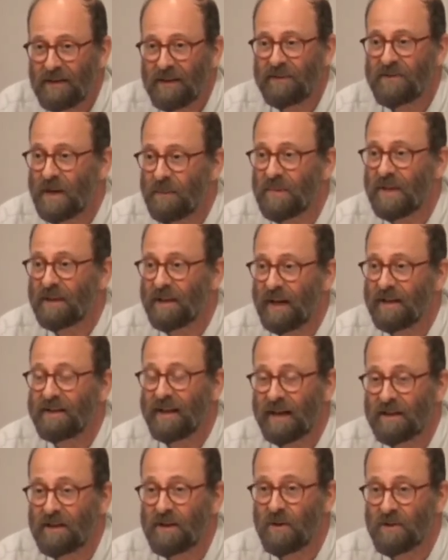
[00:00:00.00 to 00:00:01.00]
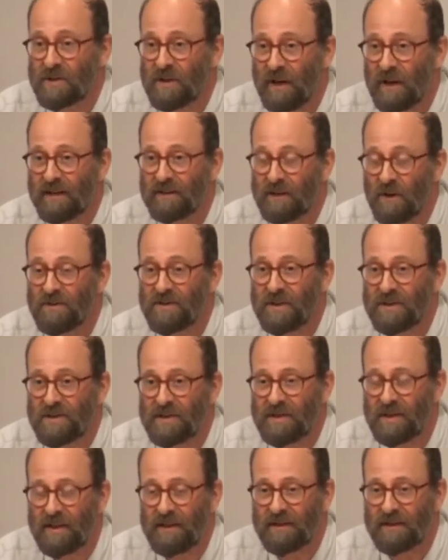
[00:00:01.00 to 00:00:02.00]
If something like that goes on, don't
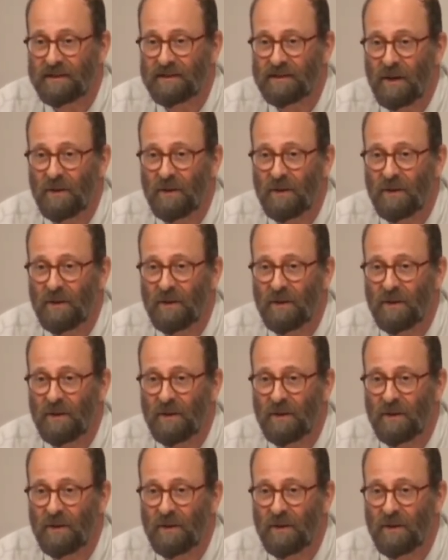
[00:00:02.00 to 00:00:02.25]
sit still.